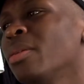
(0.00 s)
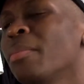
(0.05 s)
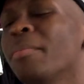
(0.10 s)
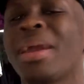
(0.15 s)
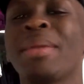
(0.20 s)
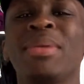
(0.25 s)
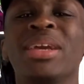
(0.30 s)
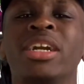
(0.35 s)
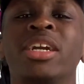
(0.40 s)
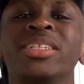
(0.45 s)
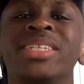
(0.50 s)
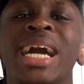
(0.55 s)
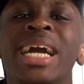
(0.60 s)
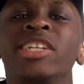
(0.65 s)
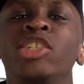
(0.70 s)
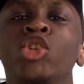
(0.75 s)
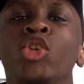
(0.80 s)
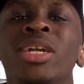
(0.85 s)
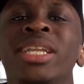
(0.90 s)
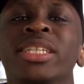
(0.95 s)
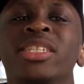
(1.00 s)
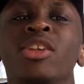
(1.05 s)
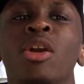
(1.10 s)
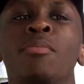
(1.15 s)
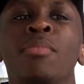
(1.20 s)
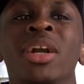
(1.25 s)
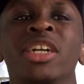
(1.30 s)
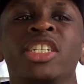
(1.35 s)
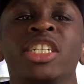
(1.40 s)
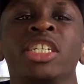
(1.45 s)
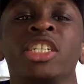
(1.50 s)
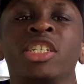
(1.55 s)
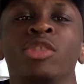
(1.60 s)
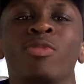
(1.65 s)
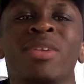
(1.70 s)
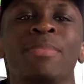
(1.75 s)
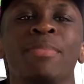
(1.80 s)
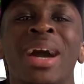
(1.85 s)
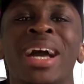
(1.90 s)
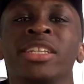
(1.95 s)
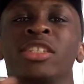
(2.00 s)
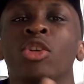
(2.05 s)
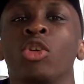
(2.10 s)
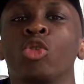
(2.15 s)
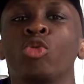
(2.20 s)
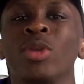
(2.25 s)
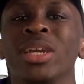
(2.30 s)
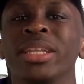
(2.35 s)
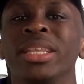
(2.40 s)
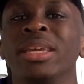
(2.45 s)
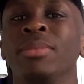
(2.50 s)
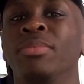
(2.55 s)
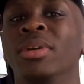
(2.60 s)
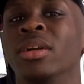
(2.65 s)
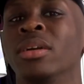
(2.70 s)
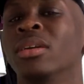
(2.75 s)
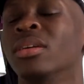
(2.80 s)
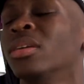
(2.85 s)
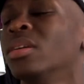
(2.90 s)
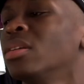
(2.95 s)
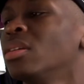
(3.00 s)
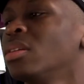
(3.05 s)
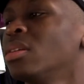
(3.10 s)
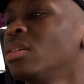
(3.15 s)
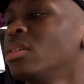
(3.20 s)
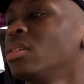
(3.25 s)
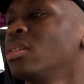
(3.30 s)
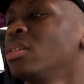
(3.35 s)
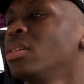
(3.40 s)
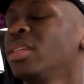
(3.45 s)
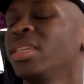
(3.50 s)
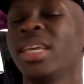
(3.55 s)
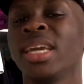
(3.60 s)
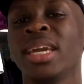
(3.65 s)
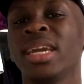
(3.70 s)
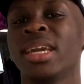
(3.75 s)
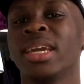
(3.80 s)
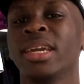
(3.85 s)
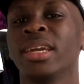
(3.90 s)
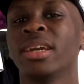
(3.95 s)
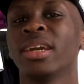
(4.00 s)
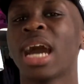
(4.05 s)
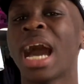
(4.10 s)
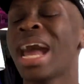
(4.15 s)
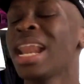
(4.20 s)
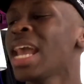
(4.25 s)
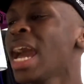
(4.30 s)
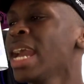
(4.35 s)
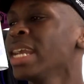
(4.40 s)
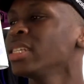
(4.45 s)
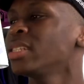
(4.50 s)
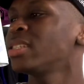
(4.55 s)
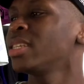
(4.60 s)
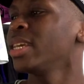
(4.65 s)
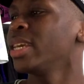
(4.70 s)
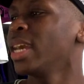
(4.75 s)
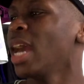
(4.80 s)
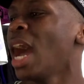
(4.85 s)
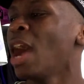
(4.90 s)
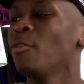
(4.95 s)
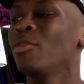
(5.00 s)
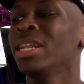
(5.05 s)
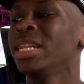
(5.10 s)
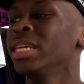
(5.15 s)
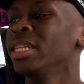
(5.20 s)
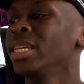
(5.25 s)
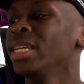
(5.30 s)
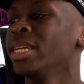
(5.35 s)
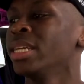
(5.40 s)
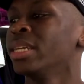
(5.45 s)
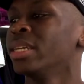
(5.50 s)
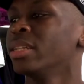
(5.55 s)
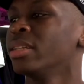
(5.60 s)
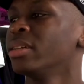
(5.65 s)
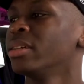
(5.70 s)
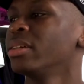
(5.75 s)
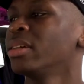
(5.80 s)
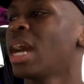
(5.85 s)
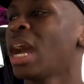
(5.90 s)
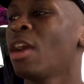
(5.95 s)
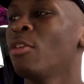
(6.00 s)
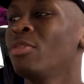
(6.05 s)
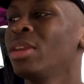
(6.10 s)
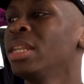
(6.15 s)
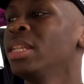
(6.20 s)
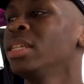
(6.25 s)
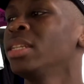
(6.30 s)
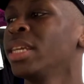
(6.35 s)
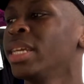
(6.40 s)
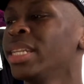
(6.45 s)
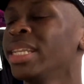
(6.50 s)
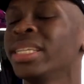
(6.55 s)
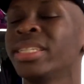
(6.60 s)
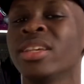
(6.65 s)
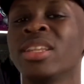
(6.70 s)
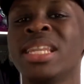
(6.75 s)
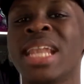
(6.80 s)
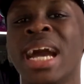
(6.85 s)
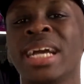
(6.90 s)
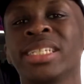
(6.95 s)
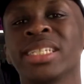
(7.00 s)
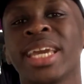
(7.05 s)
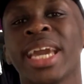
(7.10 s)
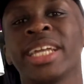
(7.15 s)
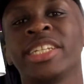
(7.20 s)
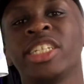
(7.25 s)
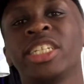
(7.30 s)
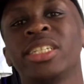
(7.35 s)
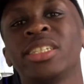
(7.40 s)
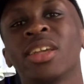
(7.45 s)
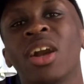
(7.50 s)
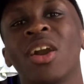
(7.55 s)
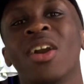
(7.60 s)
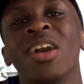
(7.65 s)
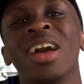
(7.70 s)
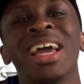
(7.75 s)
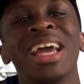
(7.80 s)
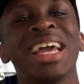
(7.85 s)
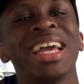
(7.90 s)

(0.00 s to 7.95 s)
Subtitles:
Maybe because I enjoyed it so much, it just went by so quickly, but yeah, I liked it. I really did. It's a nice, catchy song.